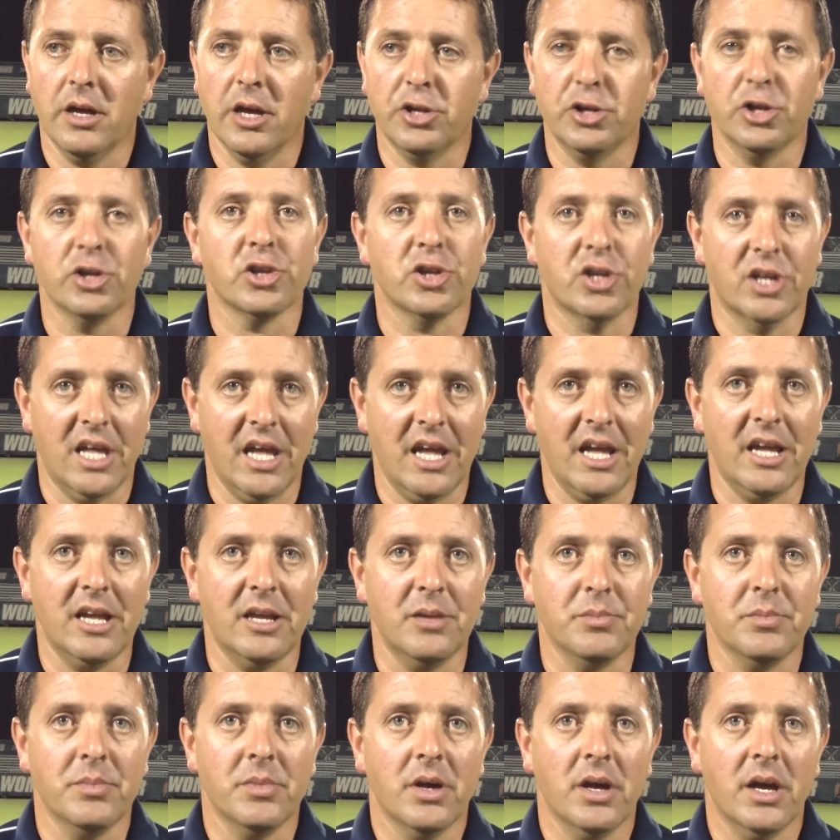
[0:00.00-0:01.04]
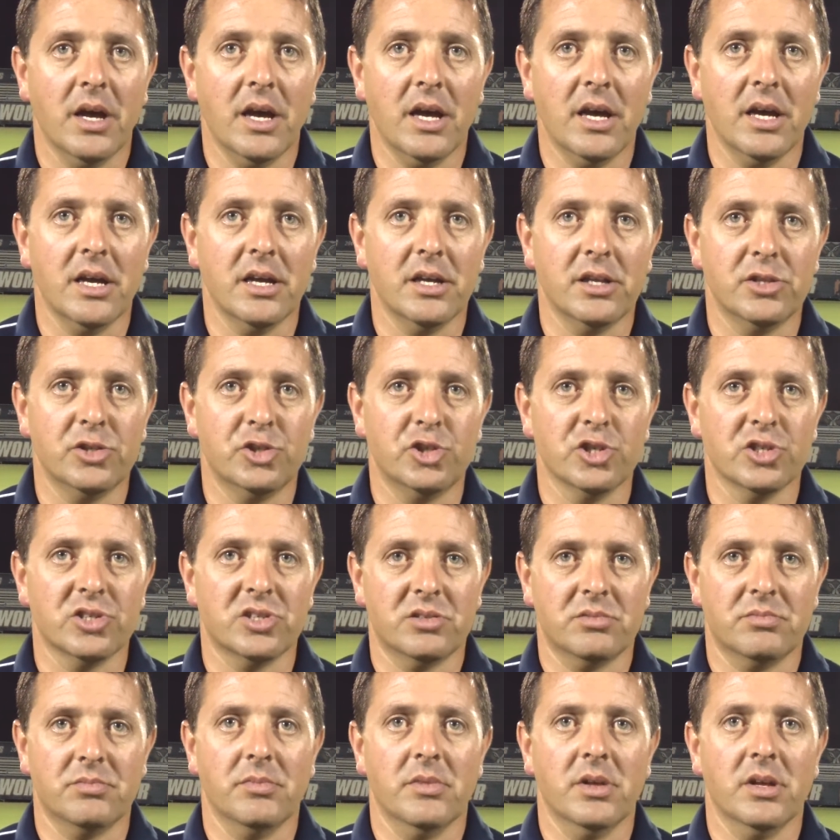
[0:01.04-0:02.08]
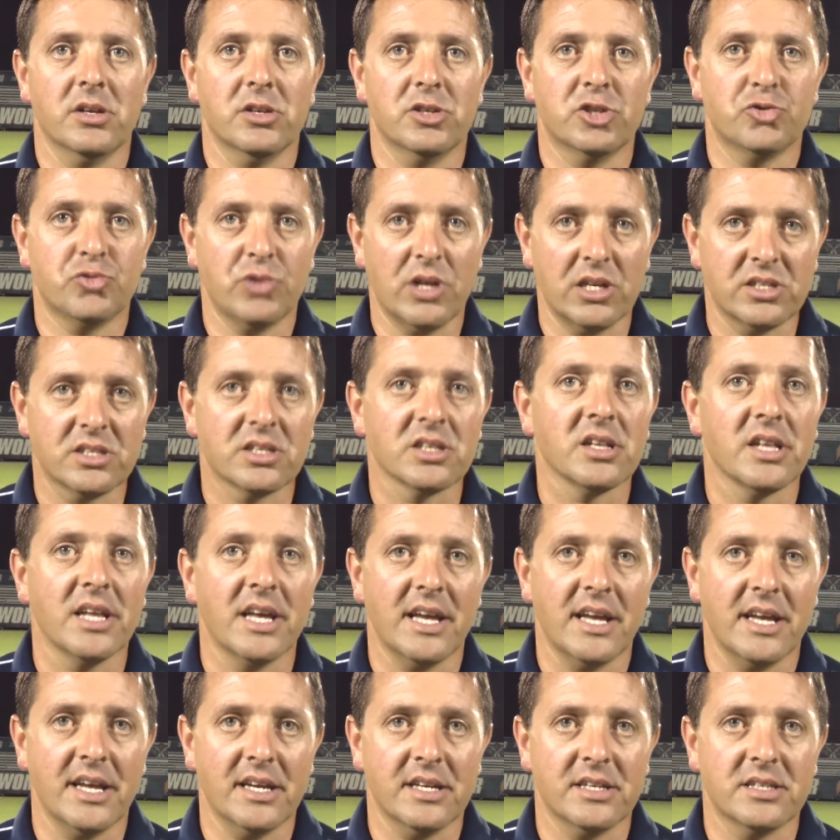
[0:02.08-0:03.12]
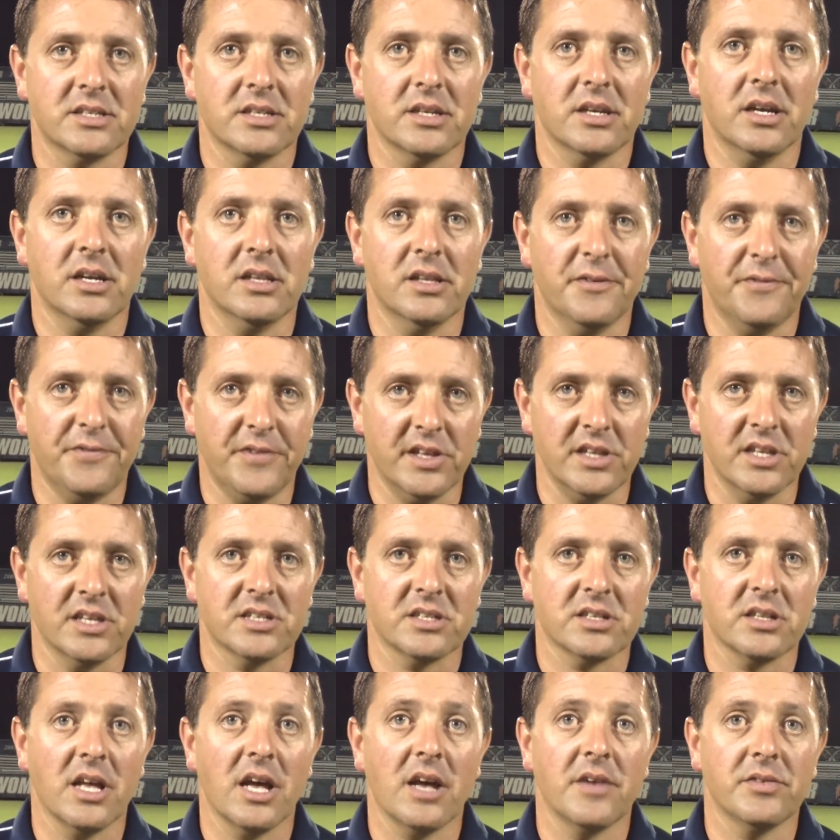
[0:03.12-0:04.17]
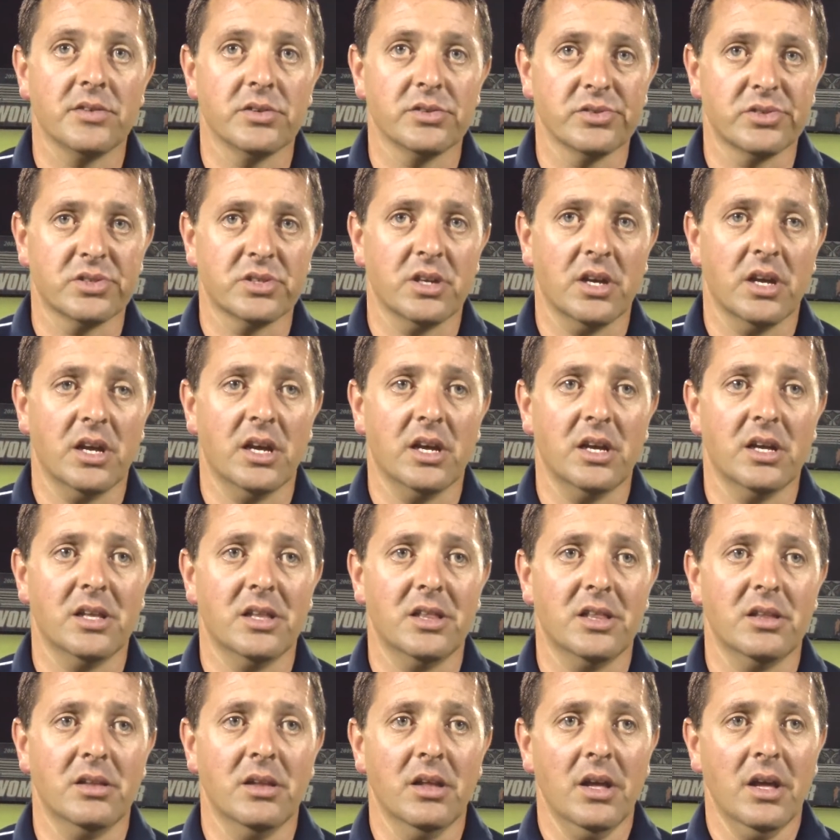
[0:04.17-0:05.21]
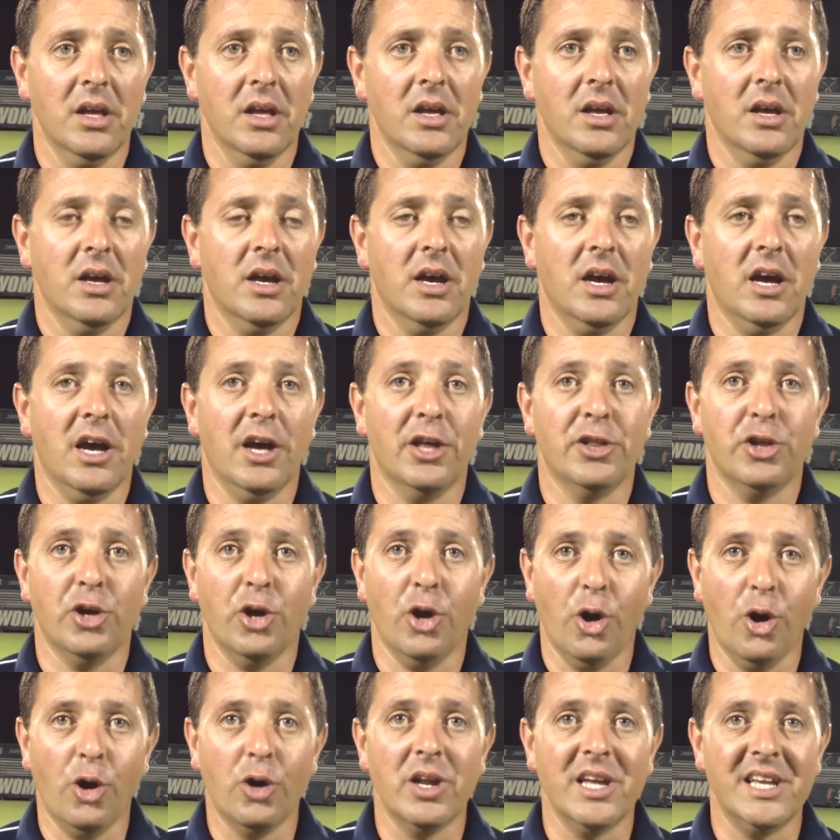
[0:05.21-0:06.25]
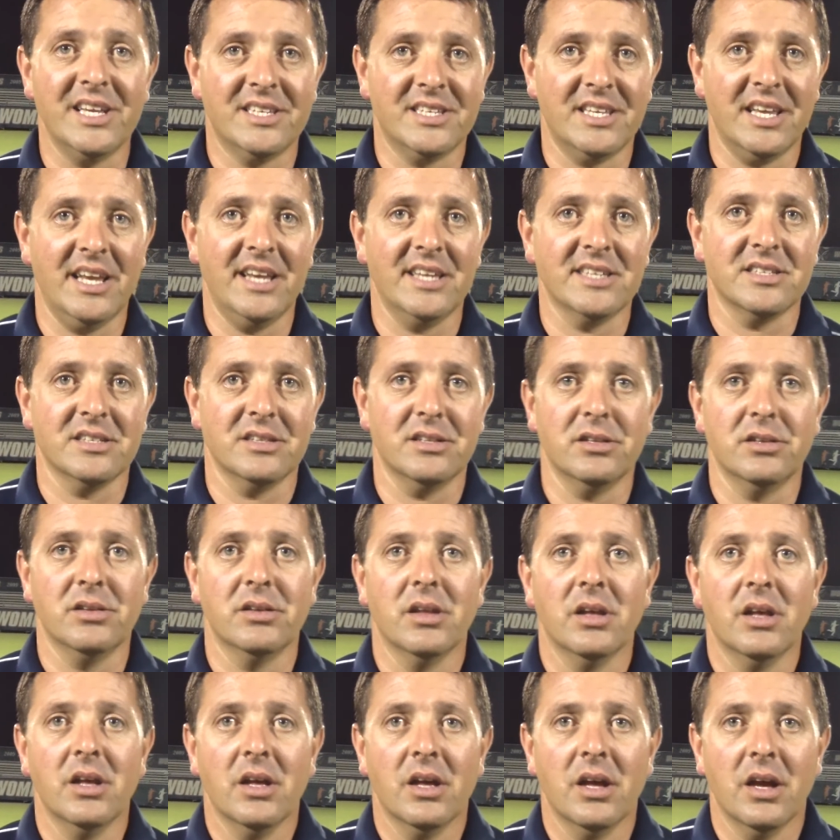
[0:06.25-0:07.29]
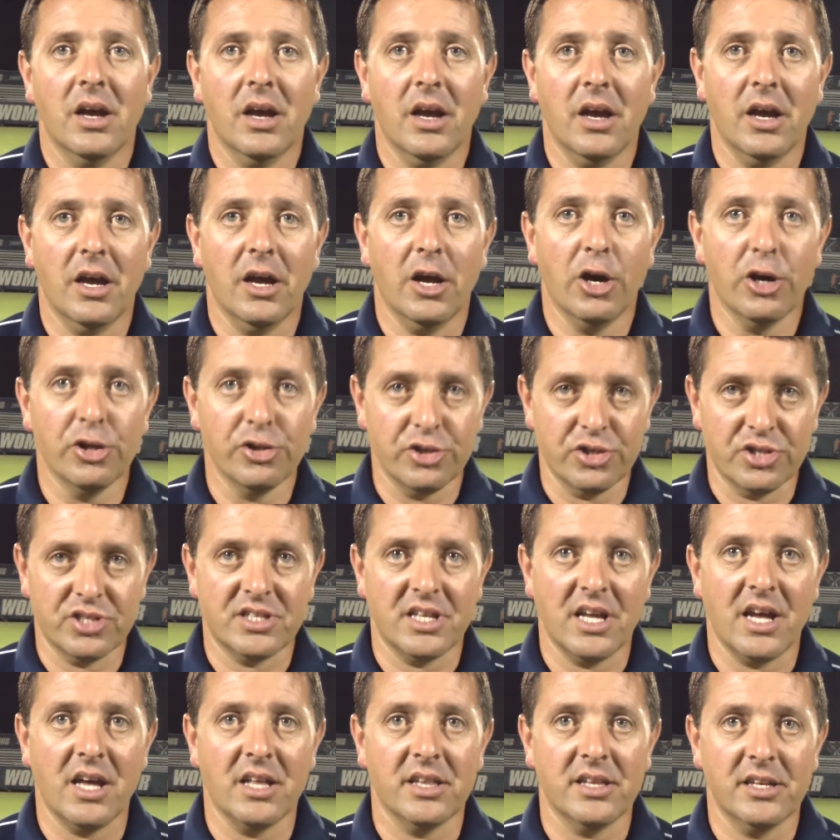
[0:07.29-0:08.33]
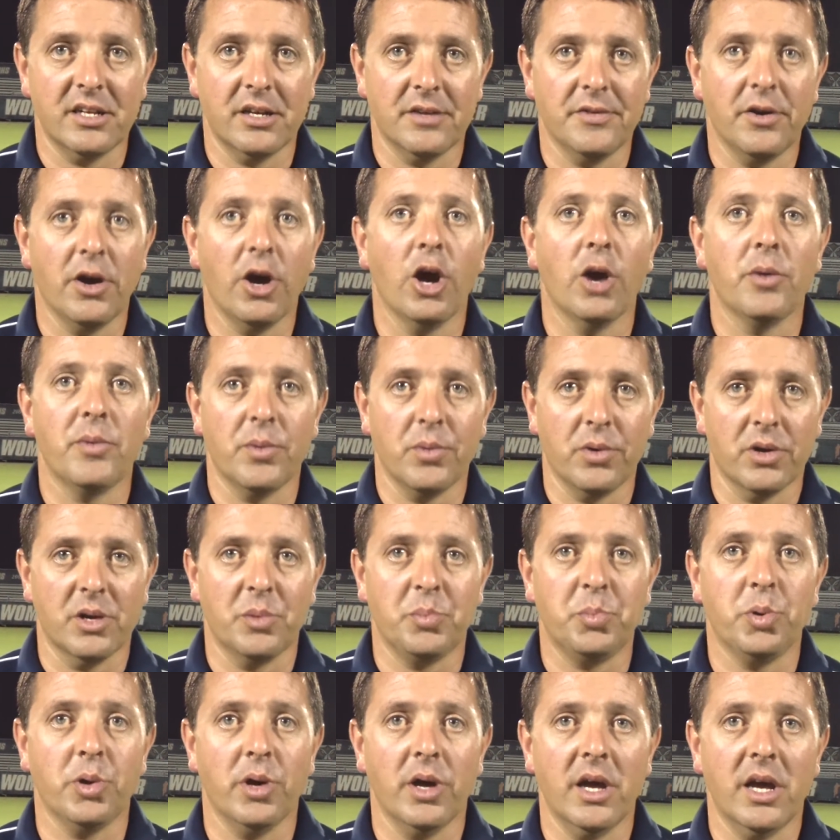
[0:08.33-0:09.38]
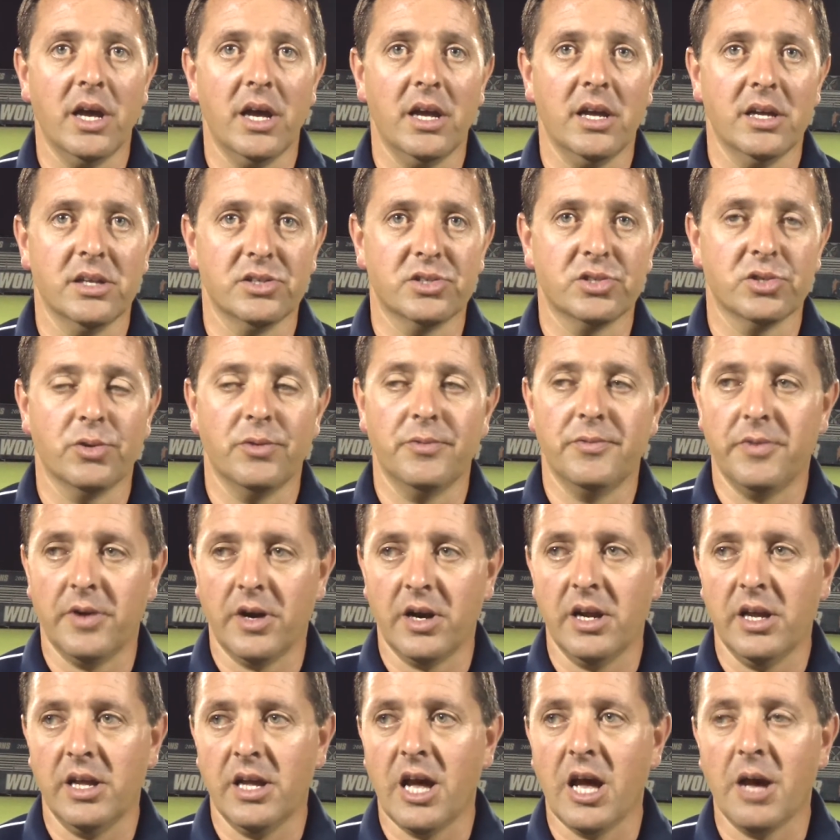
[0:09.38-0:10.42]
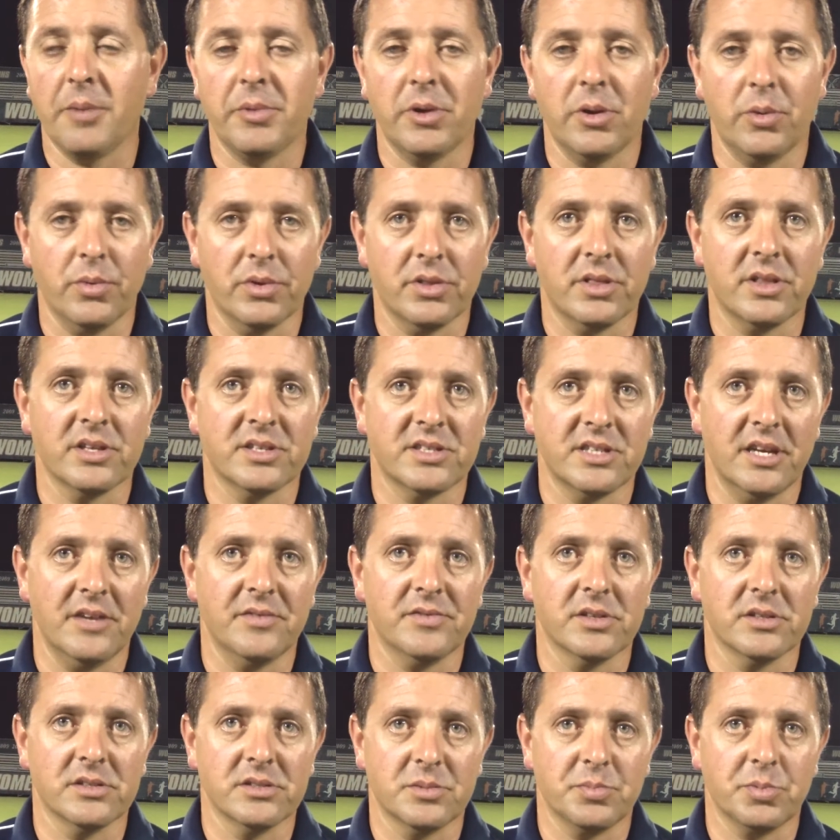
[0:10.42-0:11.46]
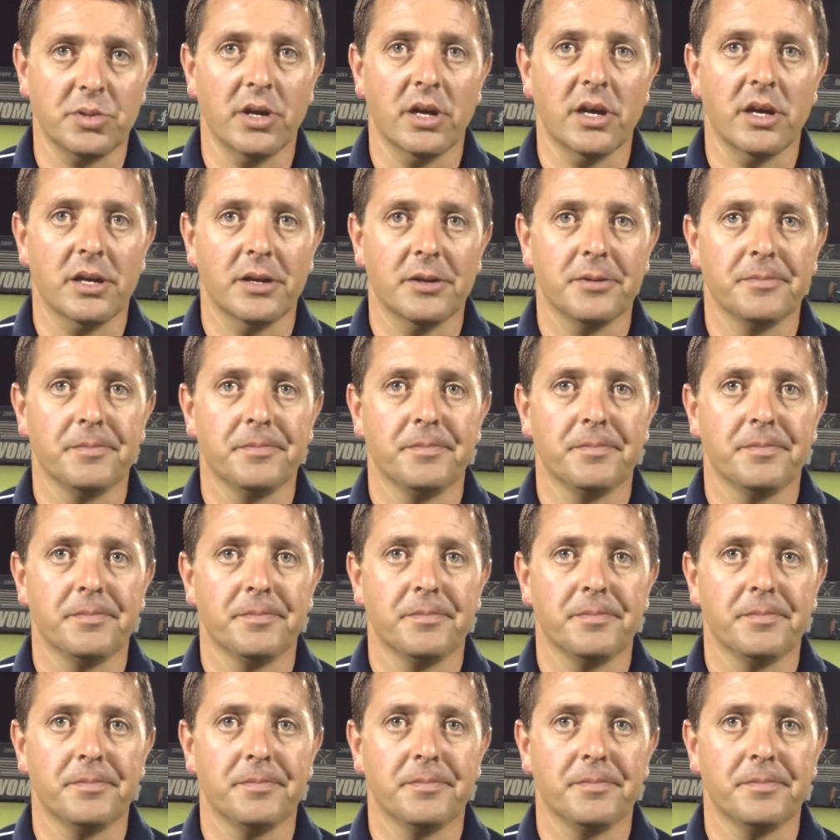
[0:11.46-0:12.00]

another game and just stretch the legs and the fitness levels and the early season understanding of how we want to play, and so very happy with this evening's play.